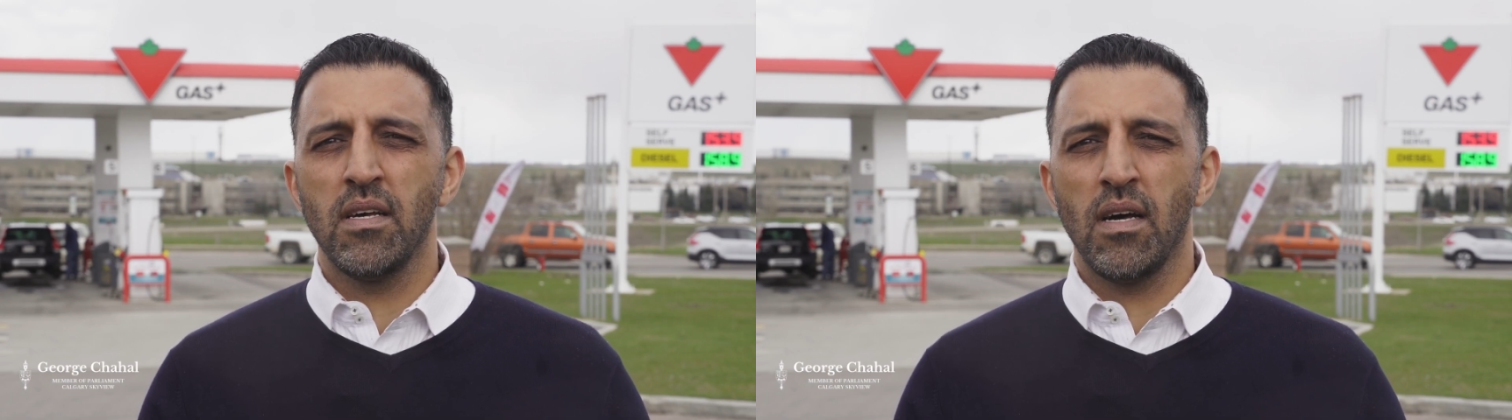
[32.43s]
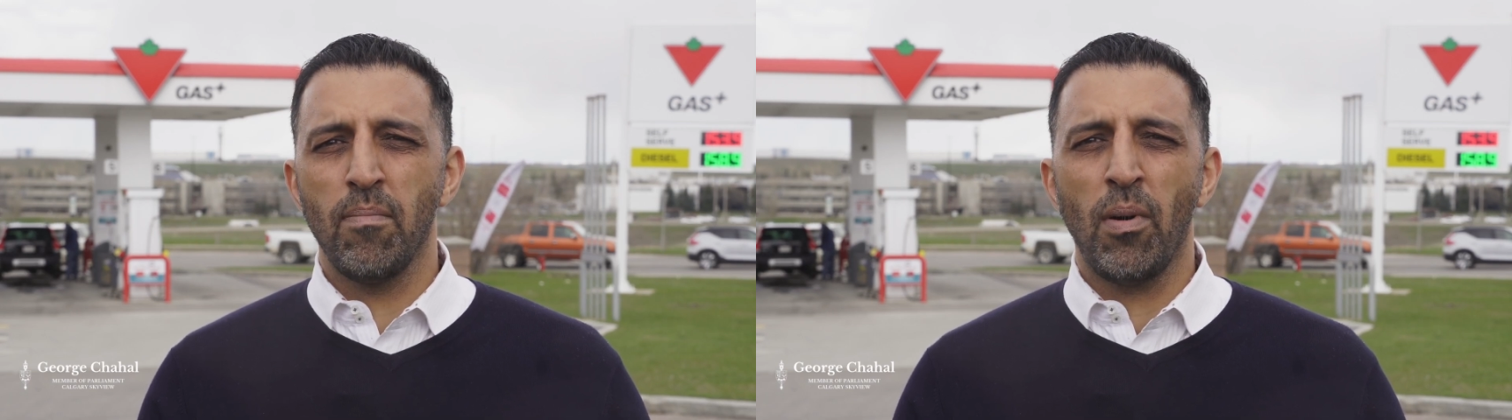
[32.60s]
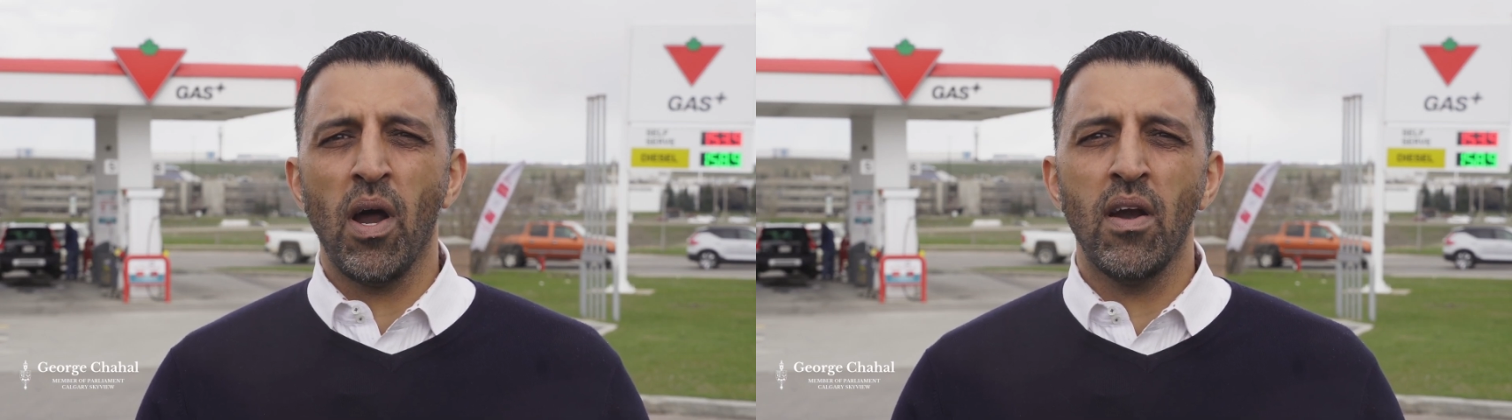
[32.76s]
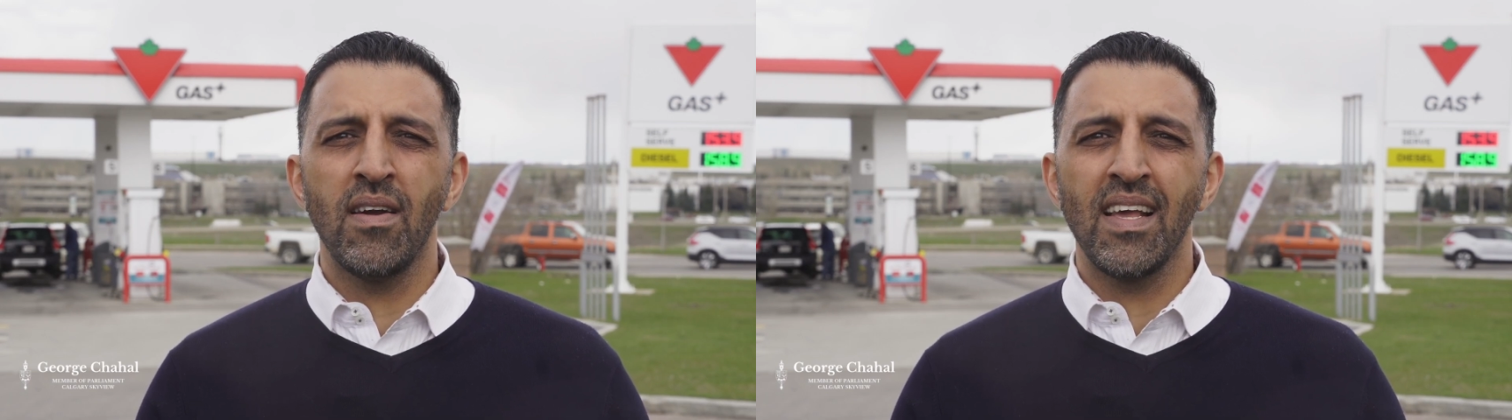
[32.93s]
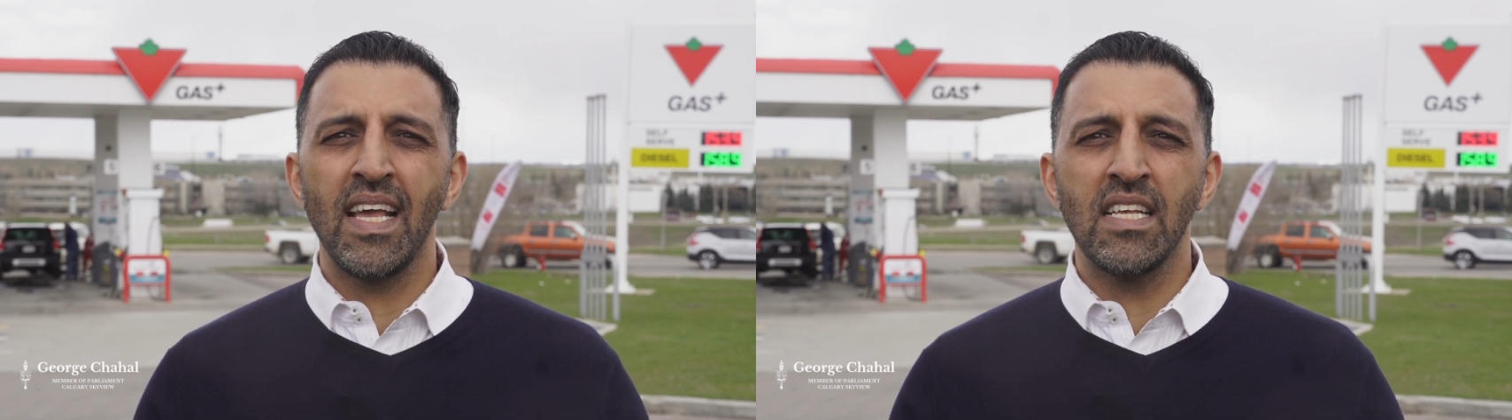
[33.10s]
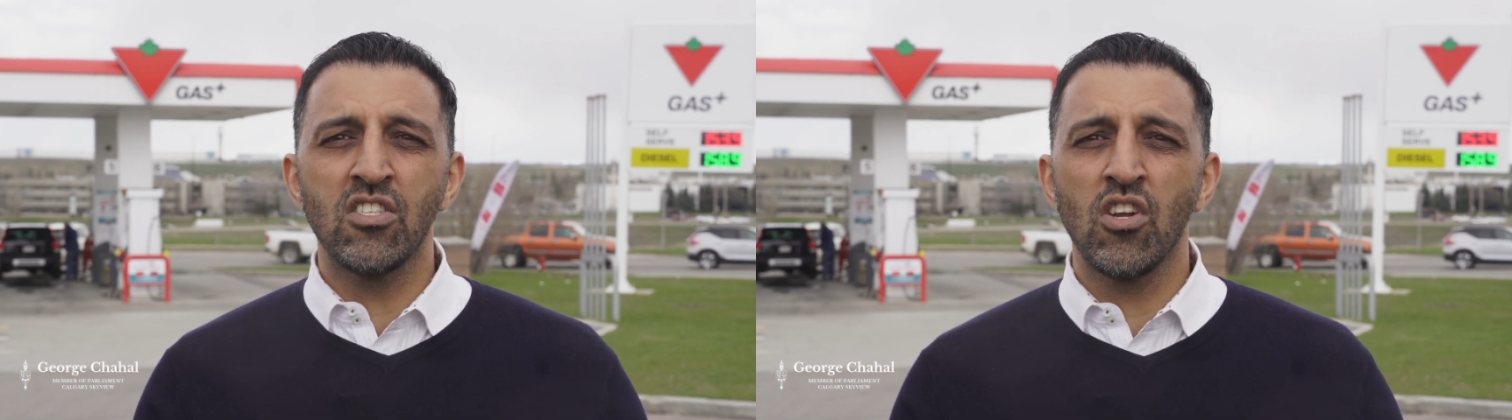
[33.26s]
apart
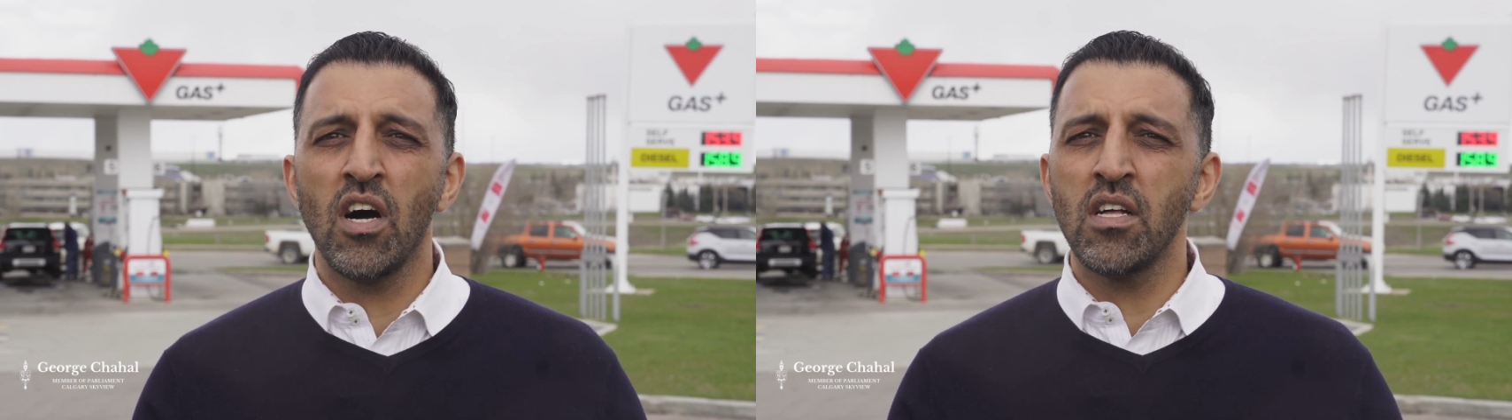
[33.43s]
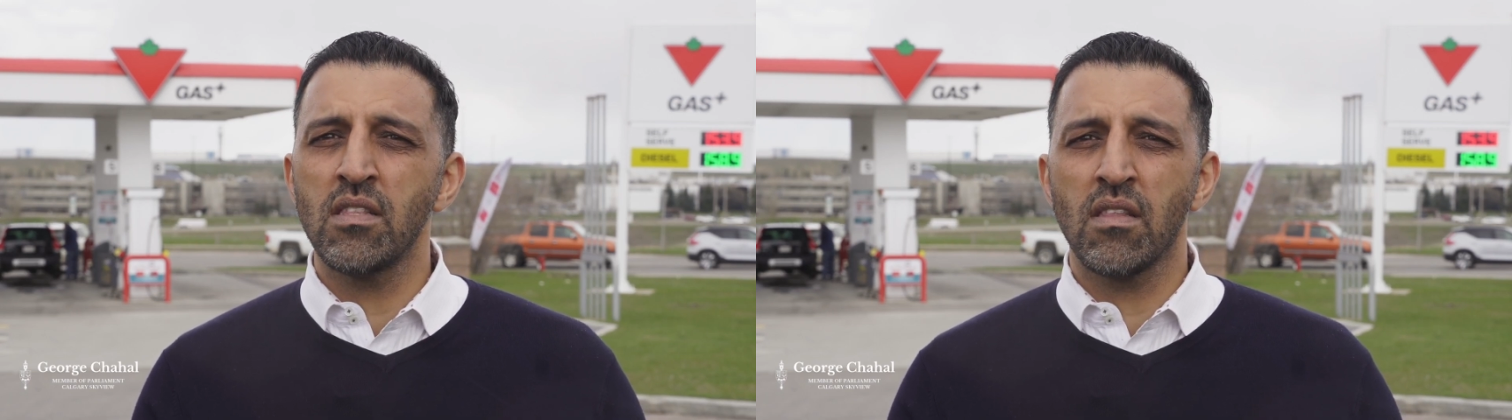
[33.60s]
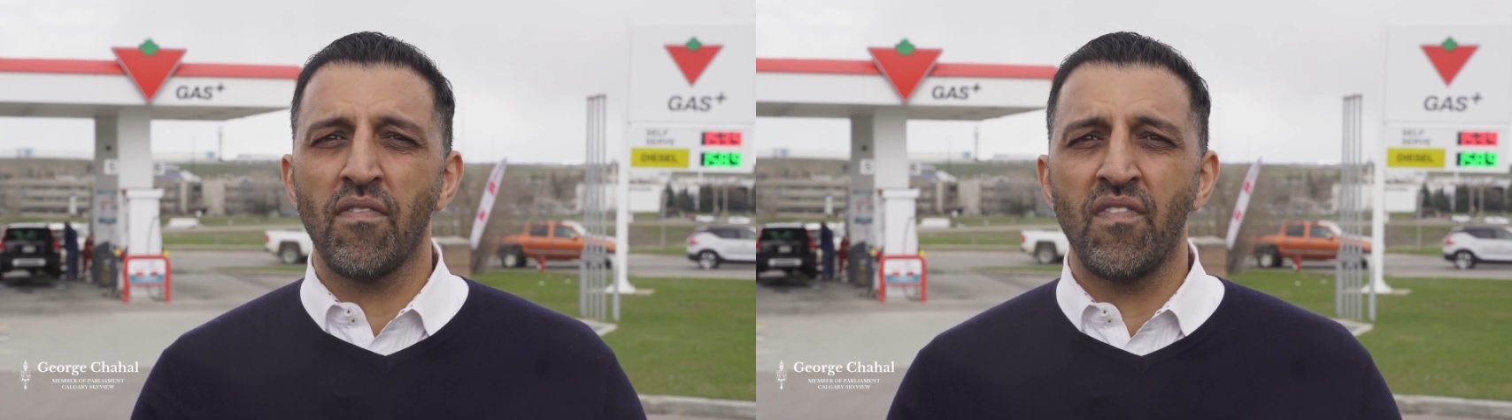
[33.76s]
is not the